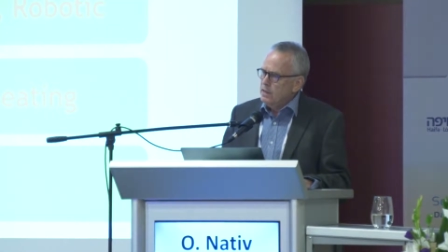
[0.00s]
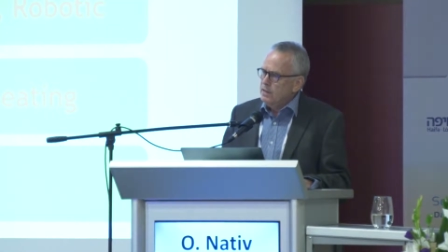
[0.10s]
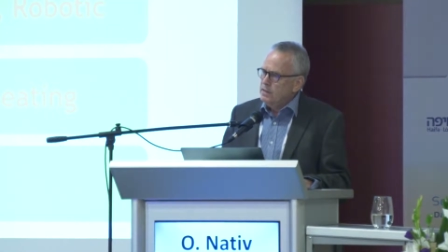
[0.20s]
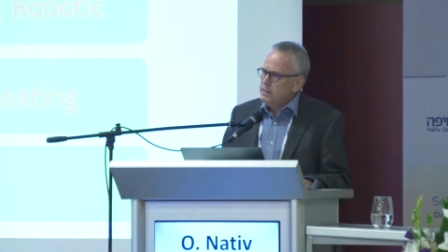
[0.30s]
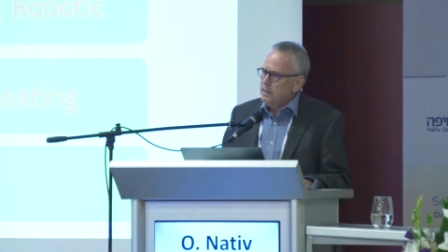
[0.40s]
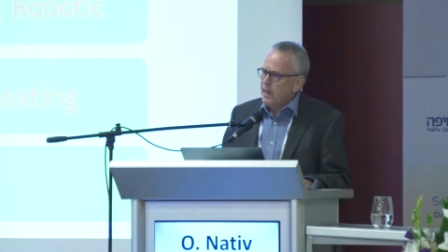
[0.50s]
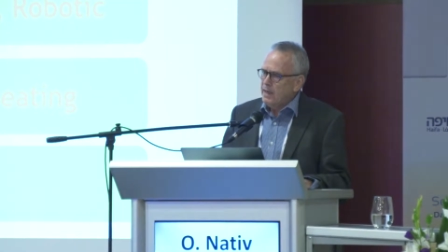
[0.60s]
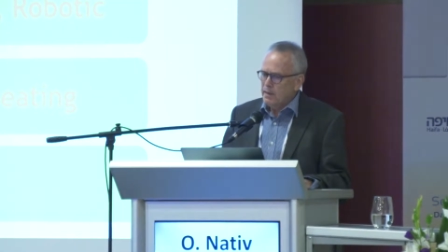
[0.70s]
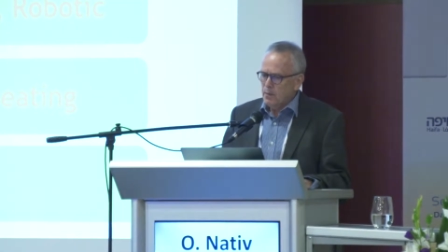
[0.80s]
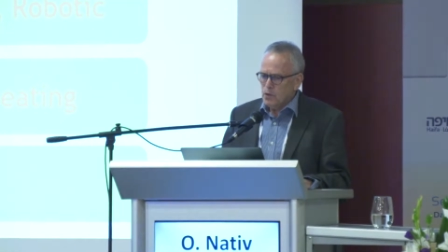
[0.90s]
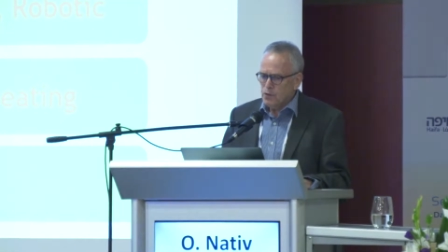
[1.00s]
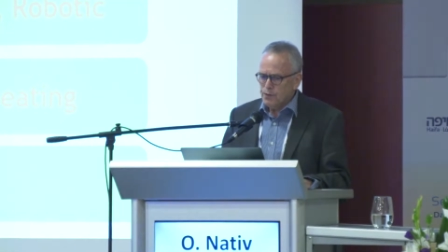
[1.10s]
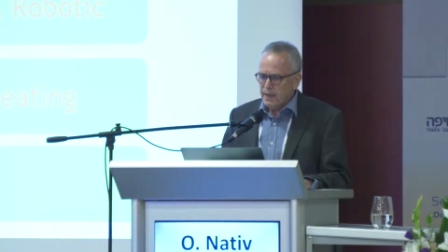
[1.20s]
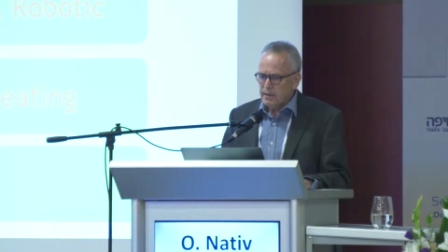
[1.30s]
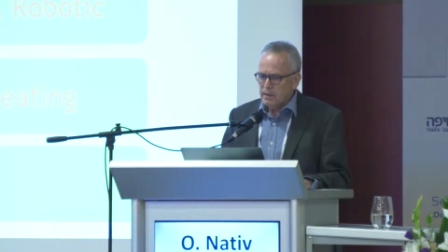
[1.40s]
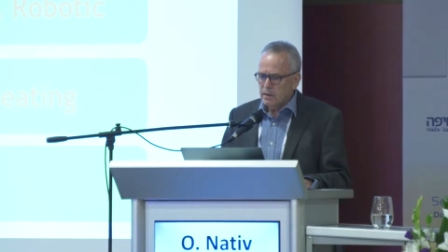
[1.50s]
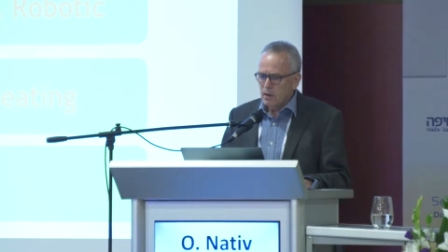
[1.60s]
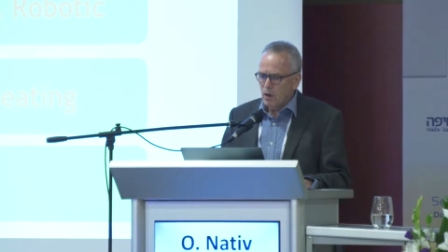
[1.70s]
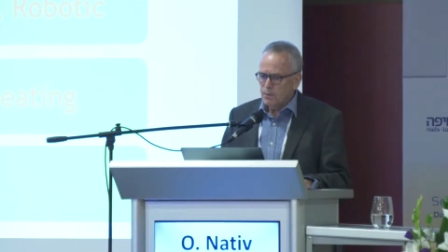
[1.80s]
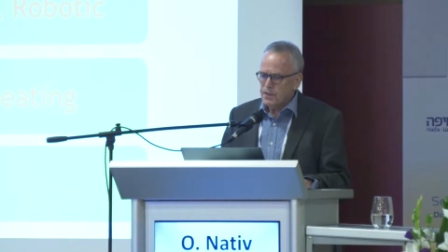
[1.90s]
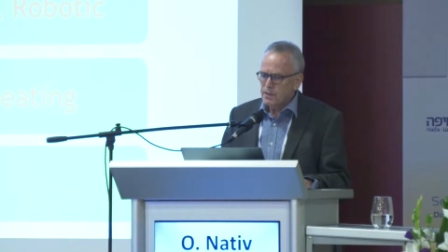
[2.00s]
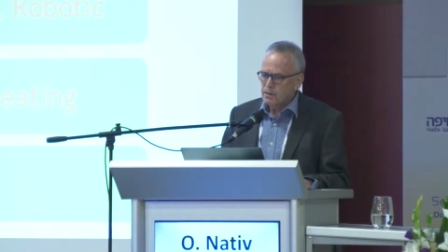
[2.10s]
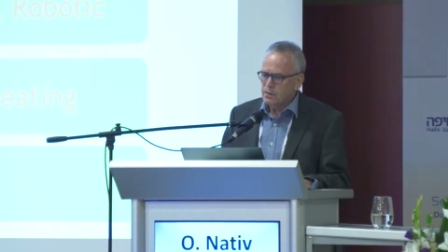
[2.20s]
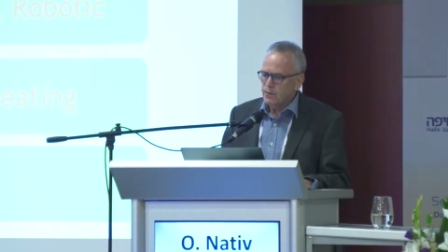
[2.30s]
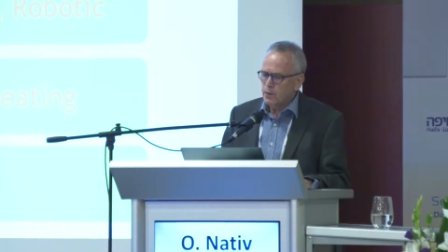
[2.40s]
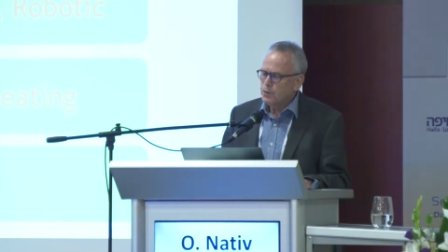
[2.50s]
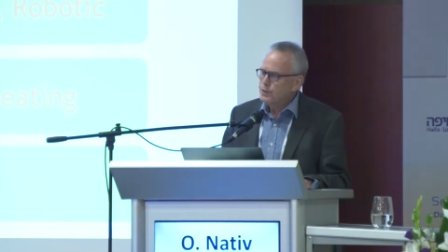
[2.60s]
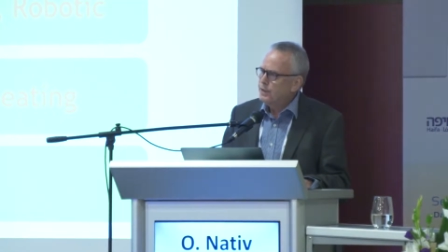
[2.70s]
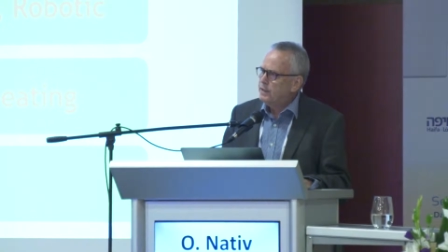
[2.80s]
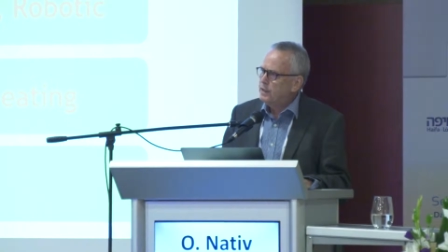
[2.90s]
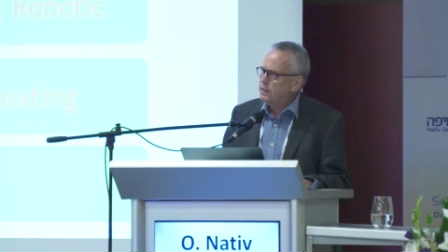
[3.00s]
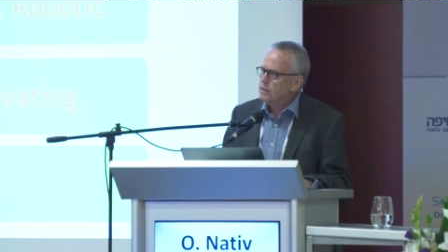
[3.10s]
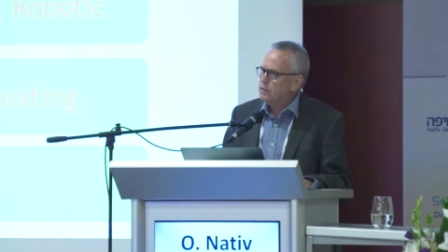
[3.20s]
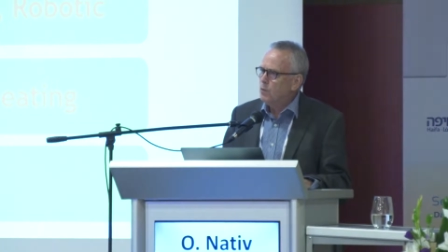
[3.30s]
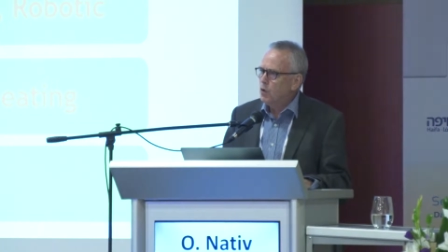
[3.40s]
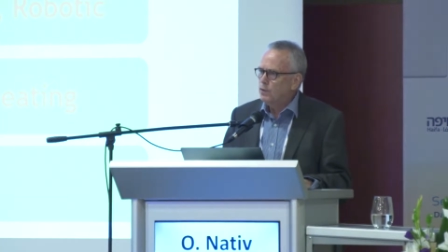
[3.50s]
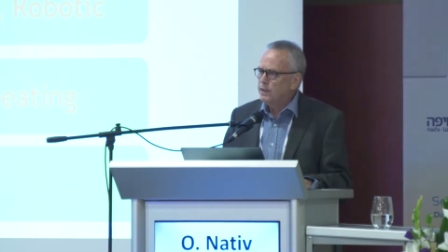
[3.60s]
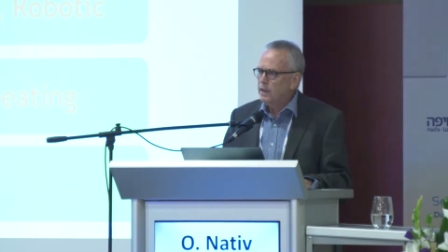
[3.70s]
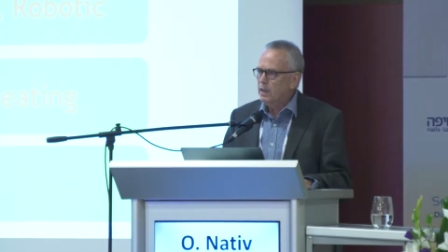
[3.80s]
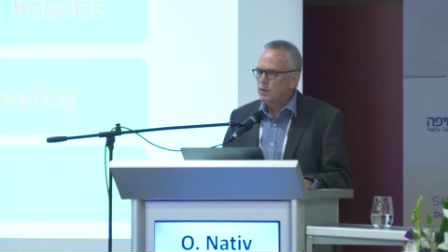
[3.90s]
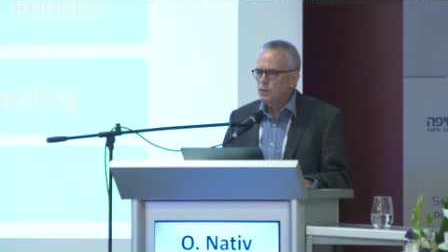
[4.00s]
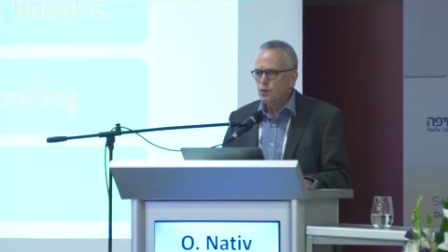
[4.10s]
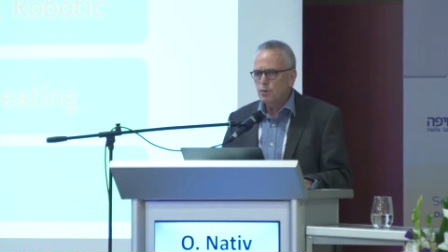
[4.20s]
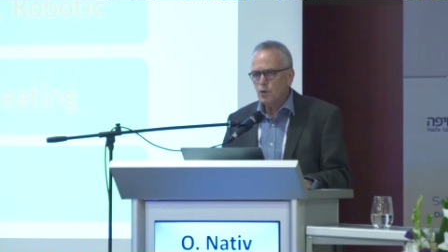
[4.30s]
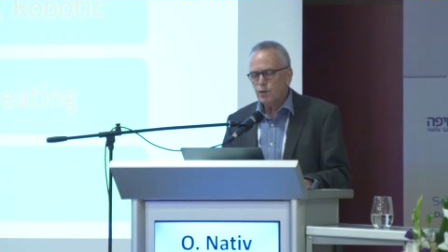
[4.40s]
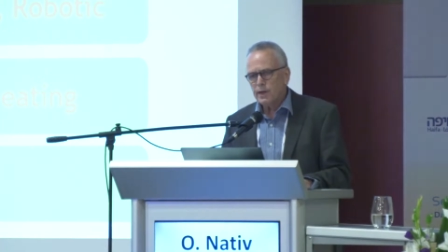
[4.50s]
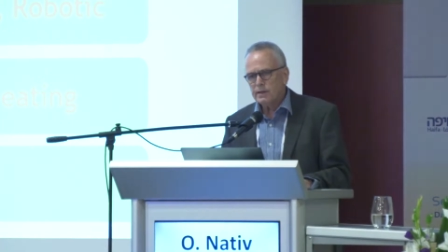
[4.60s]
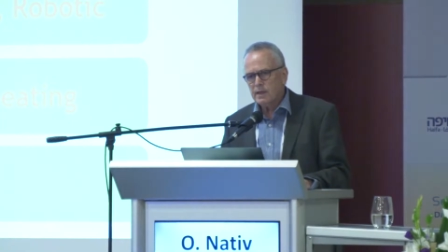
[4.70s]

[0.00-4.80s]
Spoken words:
This slide demonstrates options for treating small renal tumor.